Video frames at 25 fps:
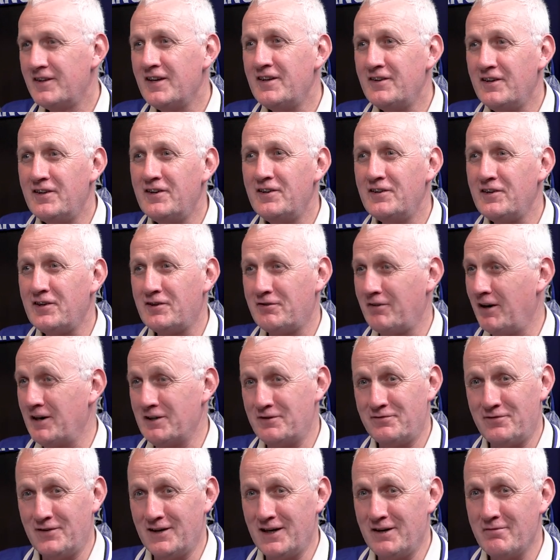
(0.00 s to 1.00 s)
this is a
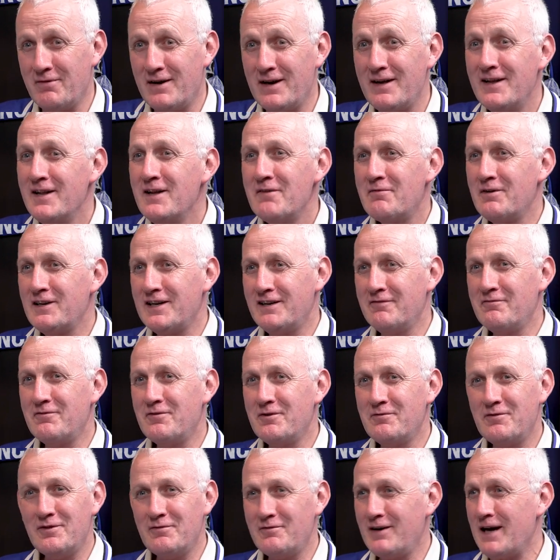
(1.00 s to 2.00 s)
strange feeling. What
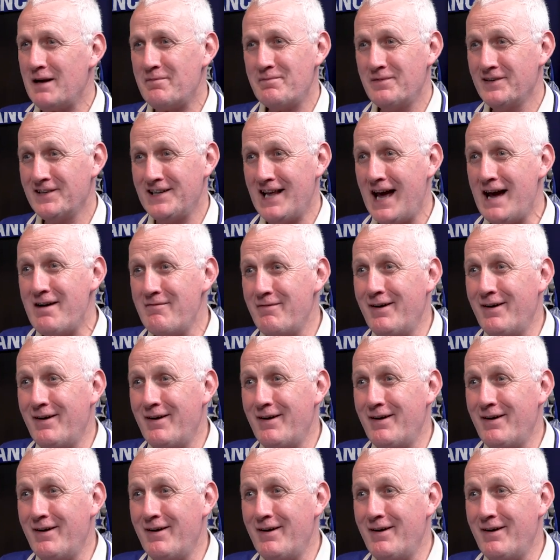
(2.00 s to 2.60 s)
happens now?